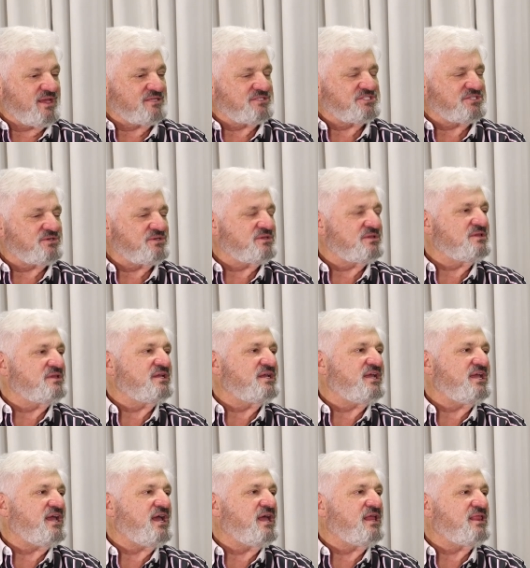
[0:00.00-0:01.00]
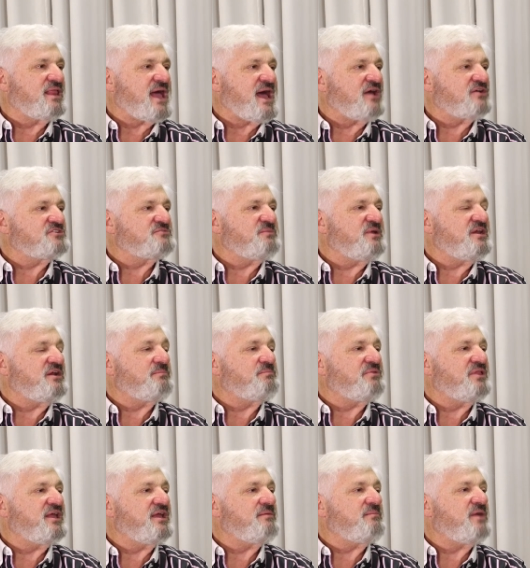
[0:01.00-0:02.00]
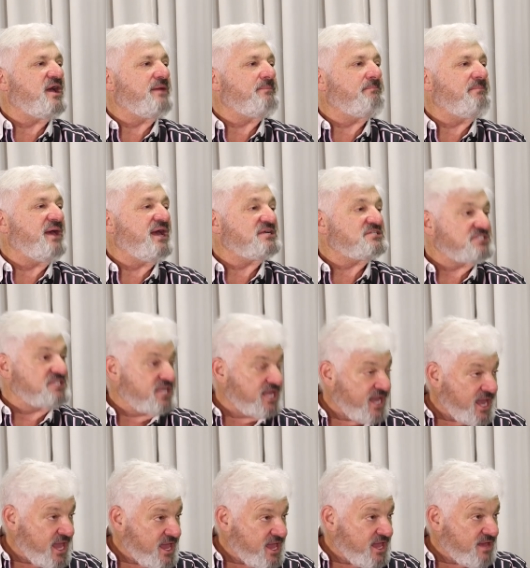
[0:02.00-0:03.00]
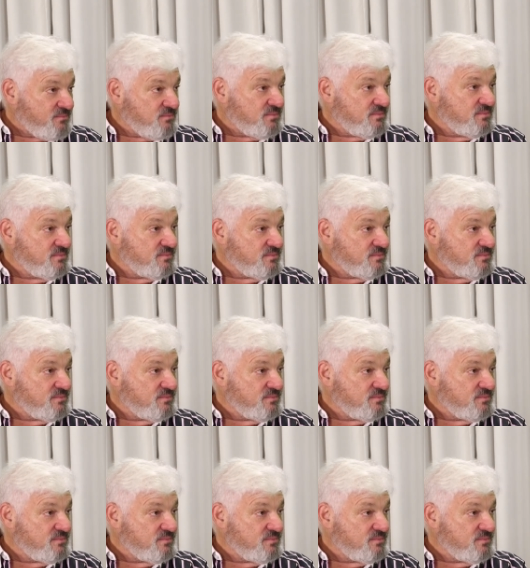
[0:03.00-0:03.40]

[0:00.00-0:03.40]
It certainly allows me to play my best game,